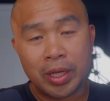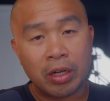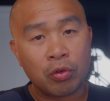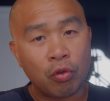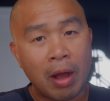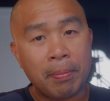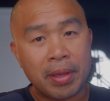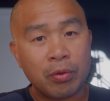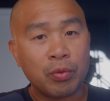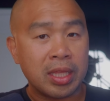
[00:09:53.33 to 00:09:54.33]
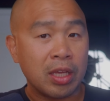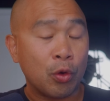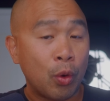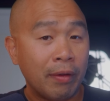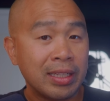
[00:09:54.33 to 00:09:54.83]
it'll crop in with the
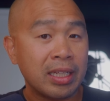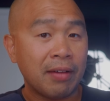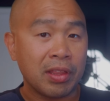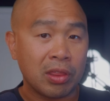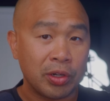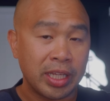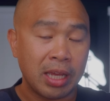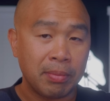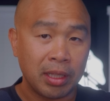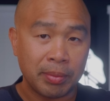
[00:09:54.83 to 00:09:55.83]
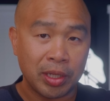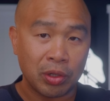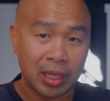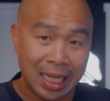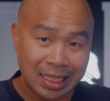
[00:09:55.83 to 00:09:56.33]
equivalent of a thirty-eight
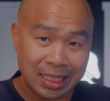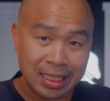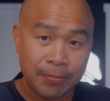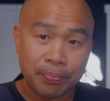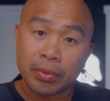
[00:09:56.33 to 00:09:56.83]
millimeter lens.